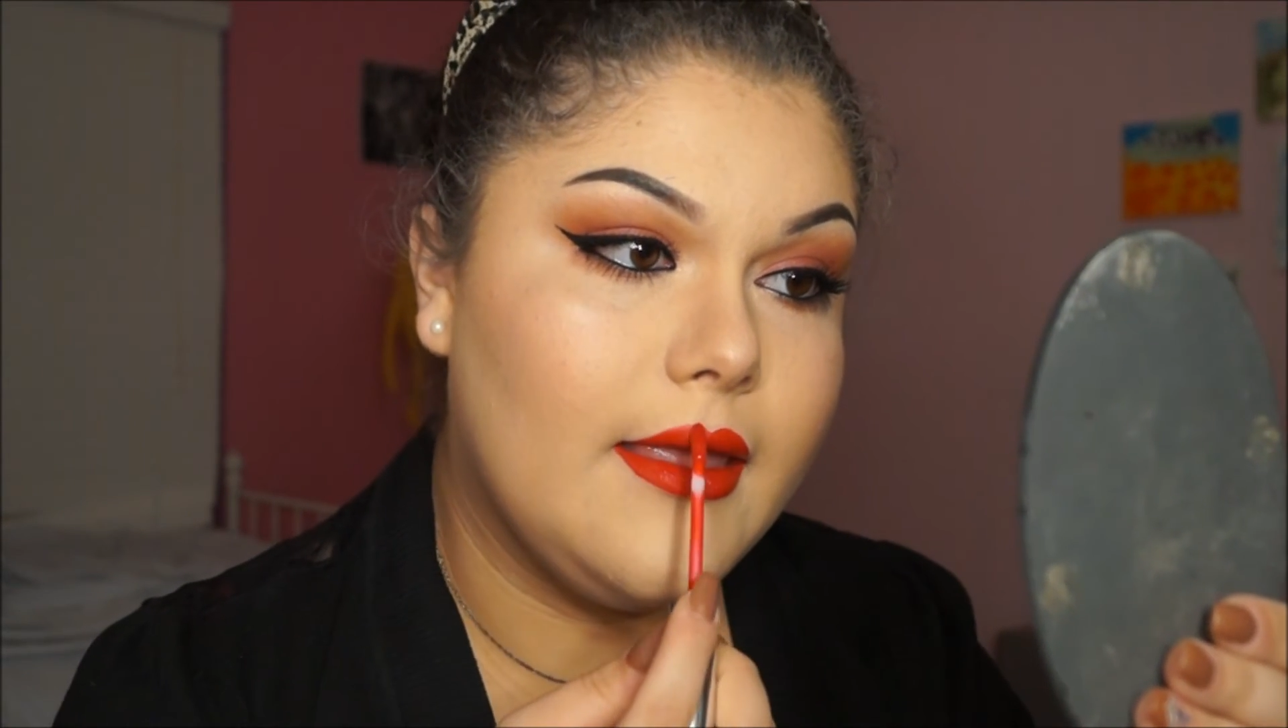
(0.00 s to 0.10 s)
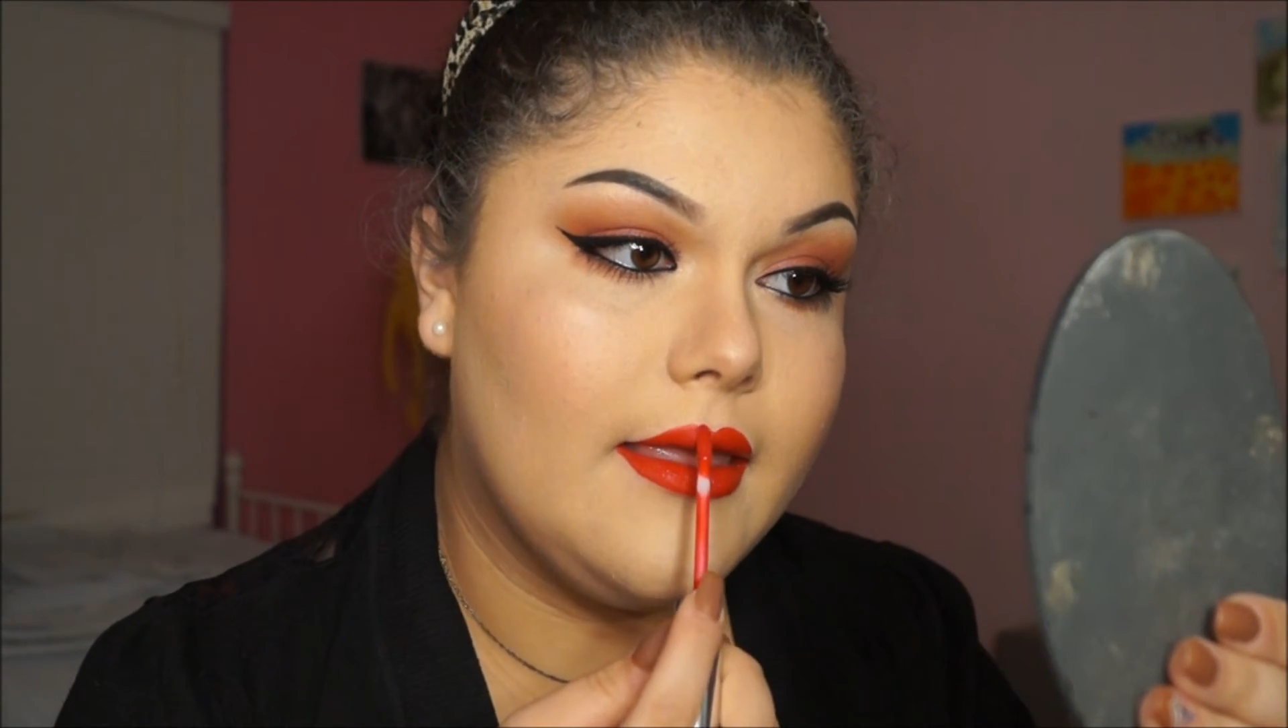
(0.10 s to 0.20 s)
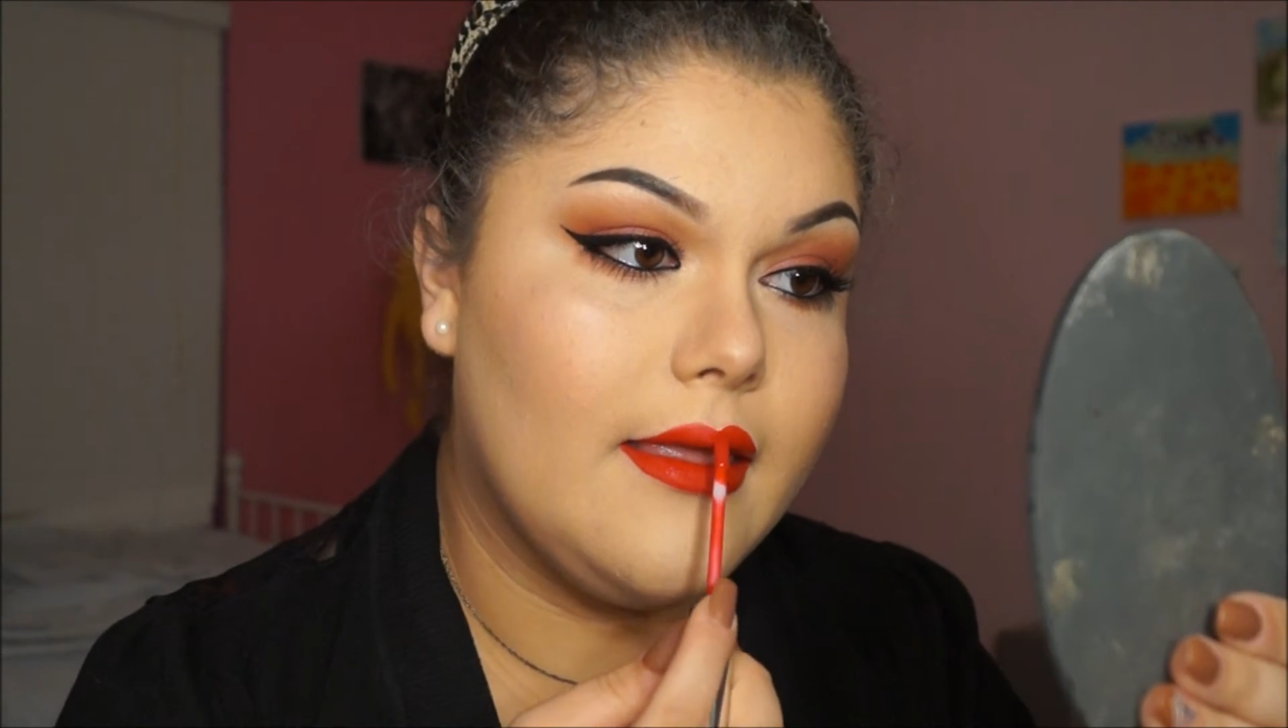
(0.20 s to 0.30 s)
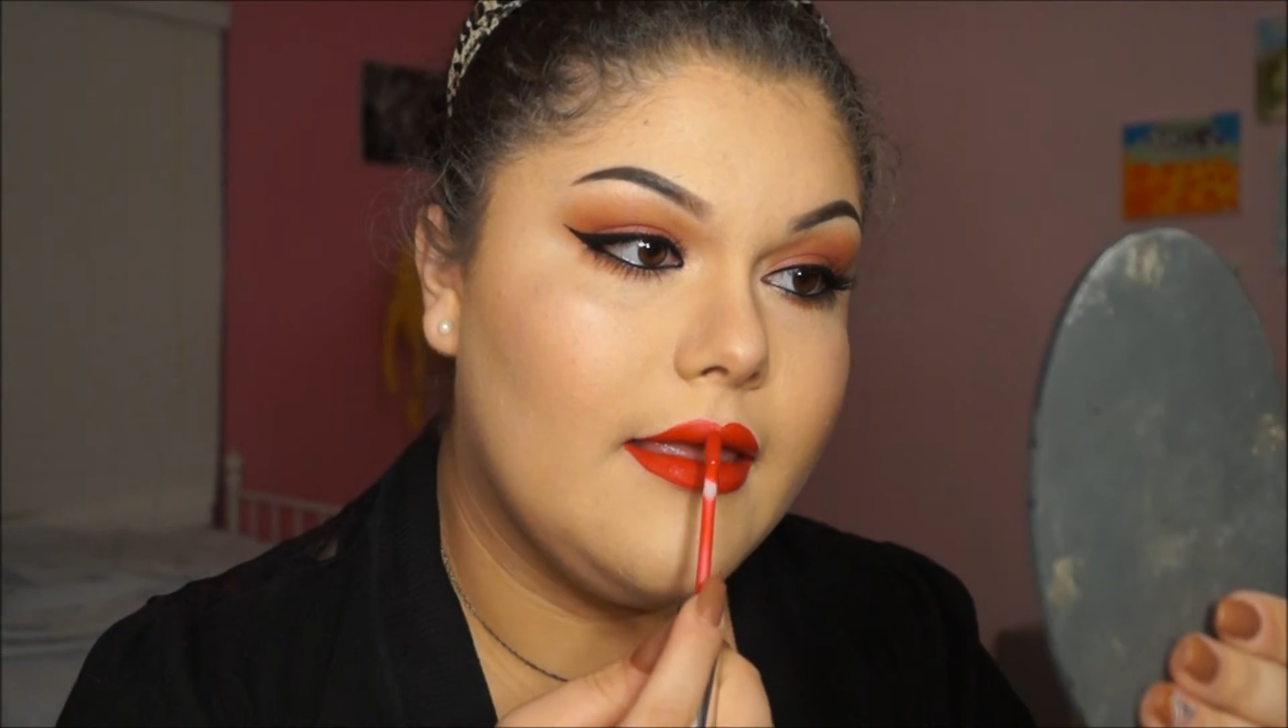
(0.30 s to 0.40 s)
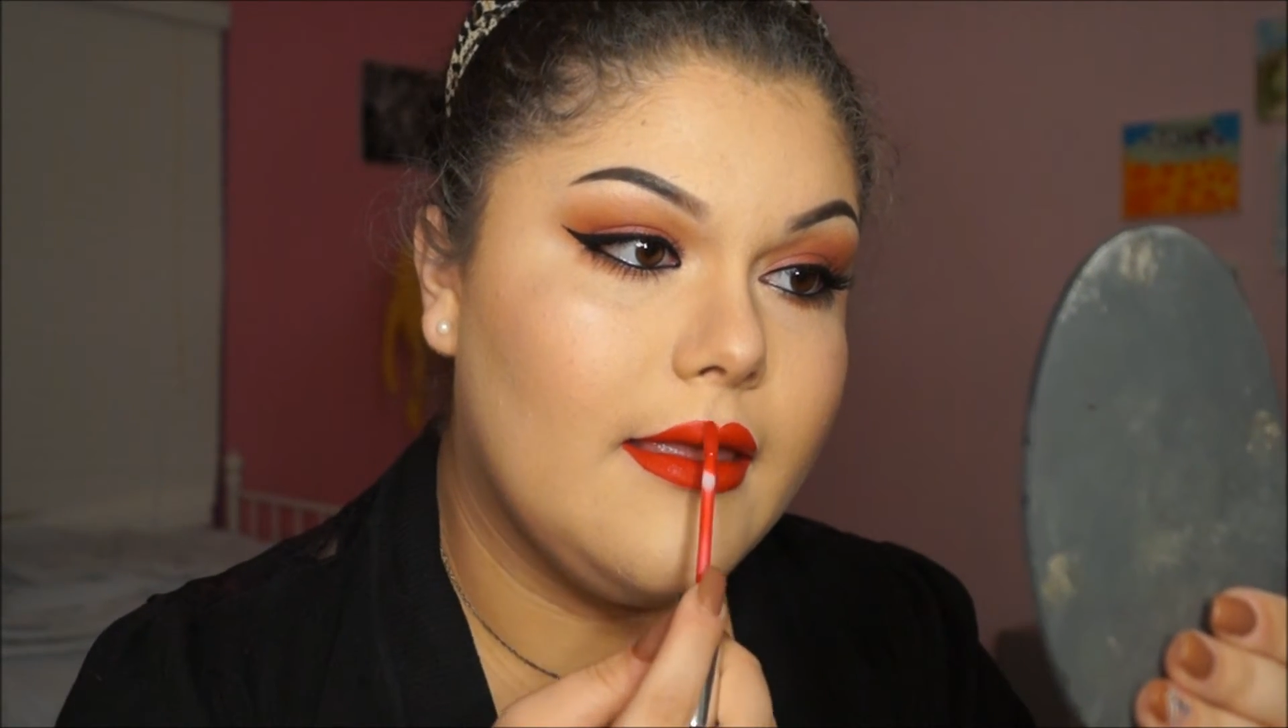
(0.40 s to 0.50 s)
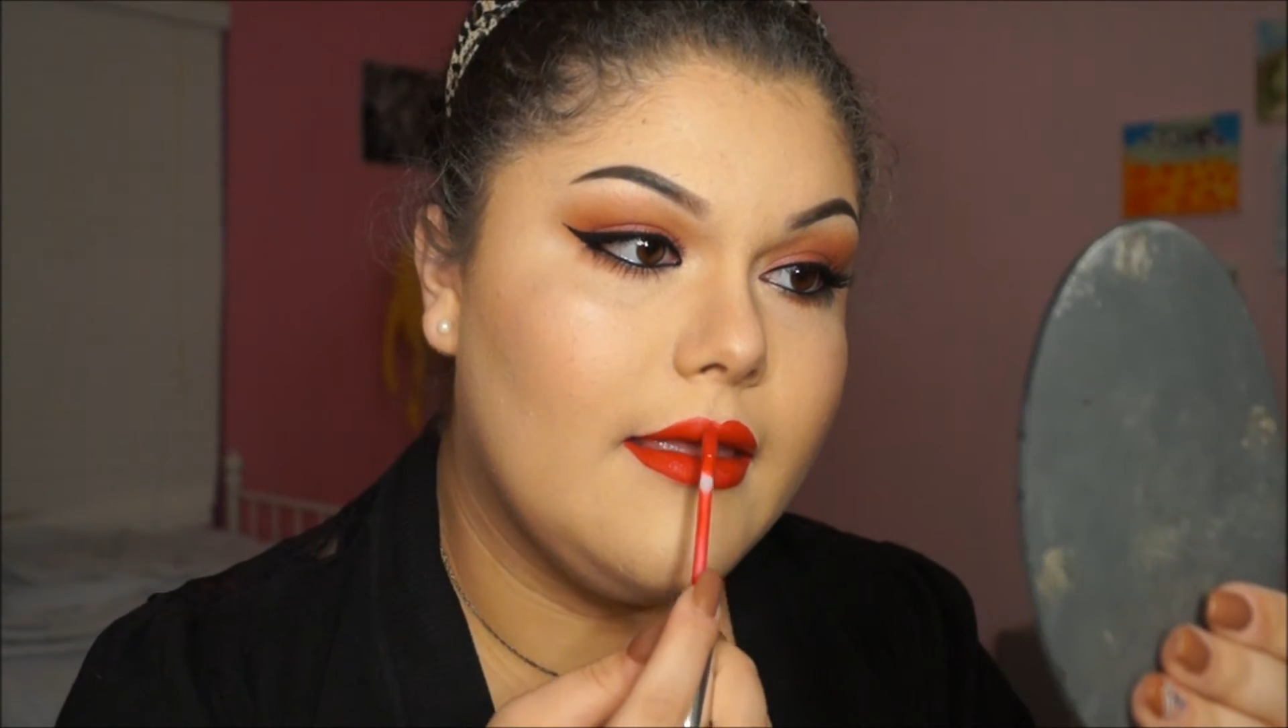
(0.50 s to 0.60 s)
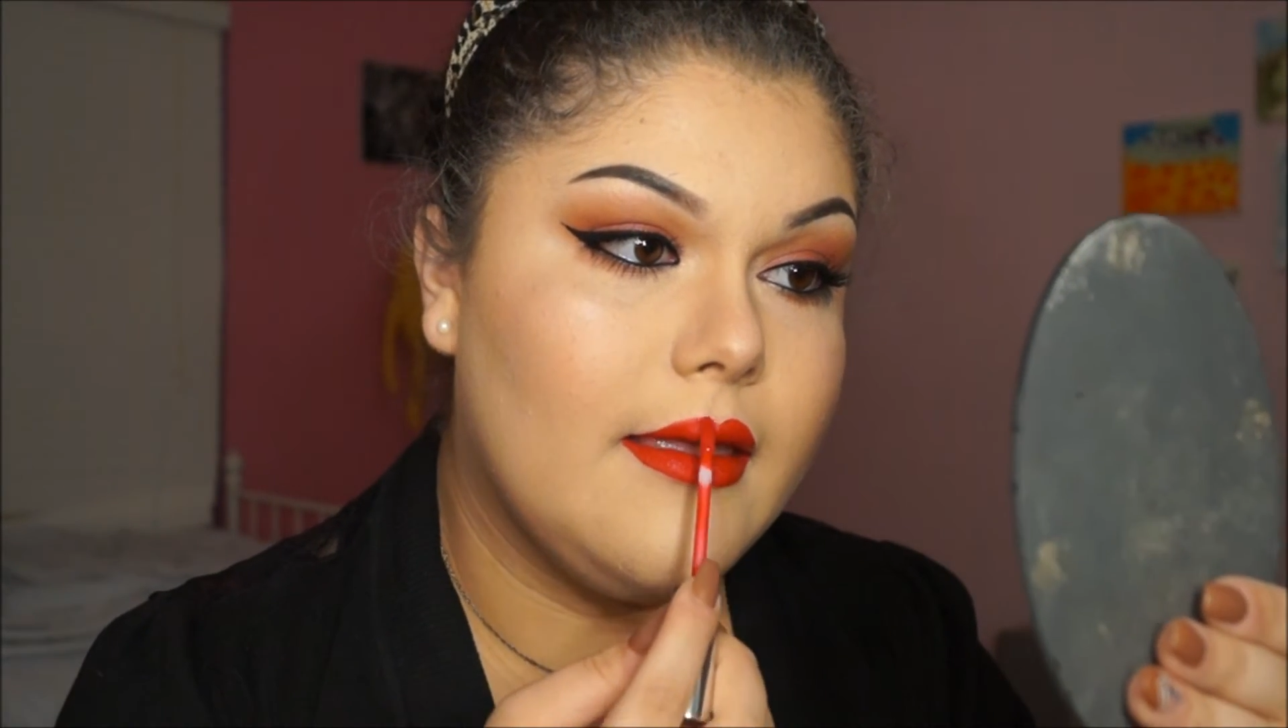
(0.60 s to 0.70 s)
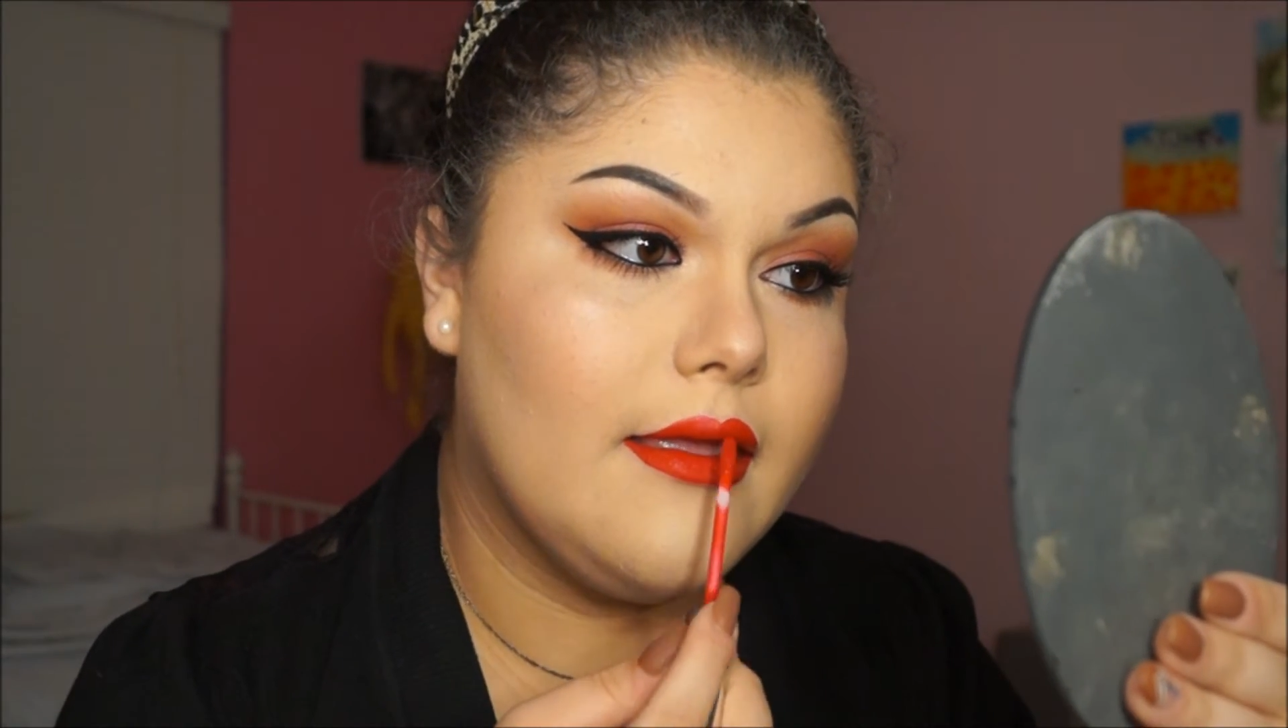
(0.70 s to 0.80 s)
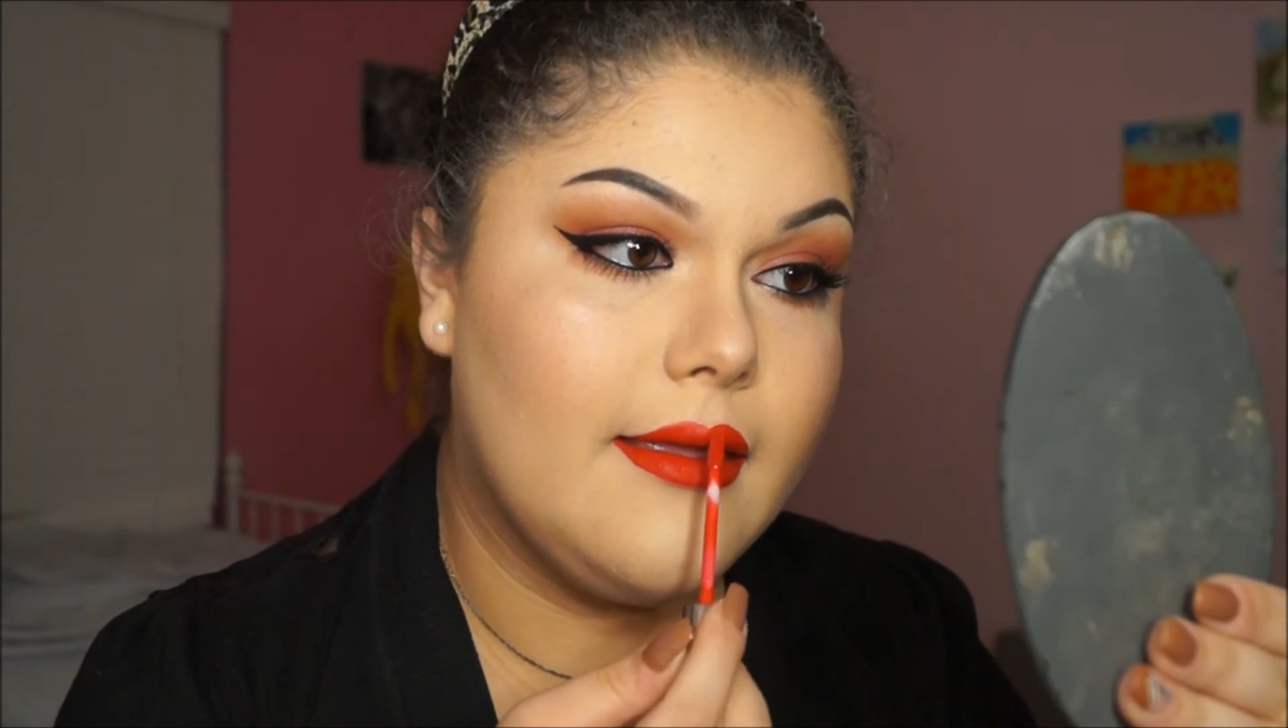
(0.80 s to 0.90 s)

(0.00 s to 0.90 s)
incorporate a